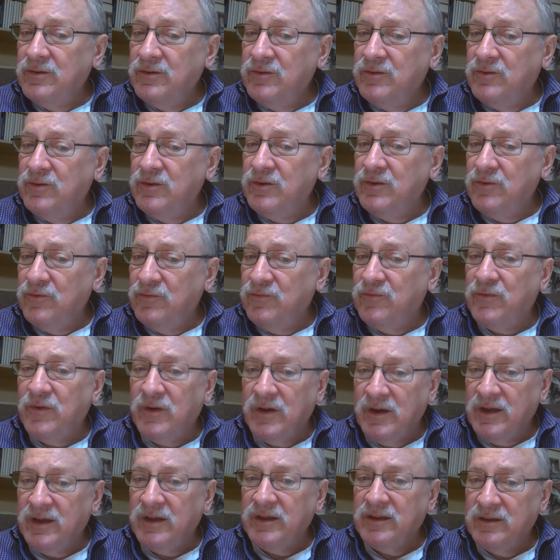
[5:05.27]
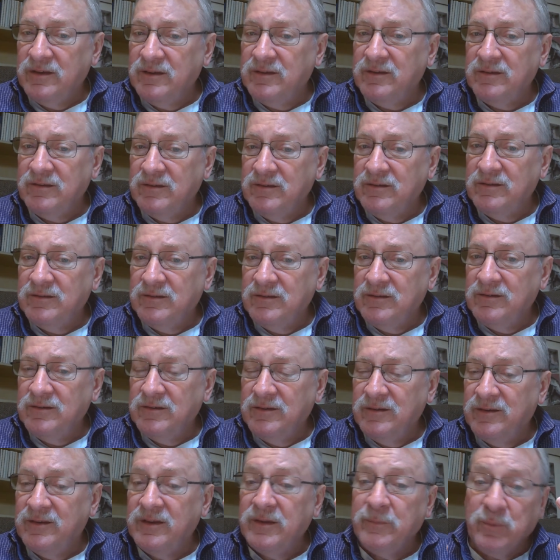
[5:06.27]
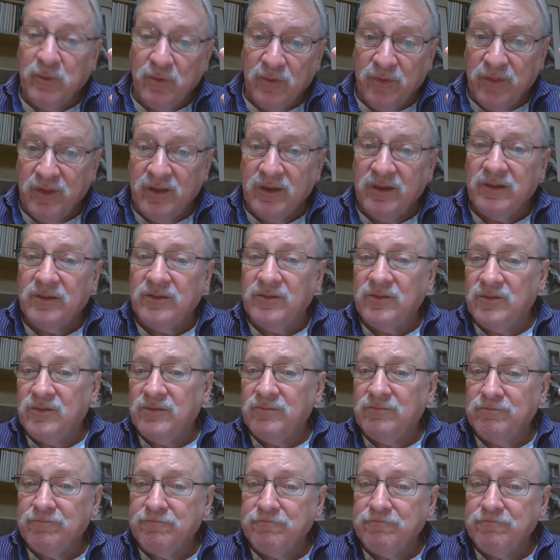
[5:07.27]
do you find deeper things?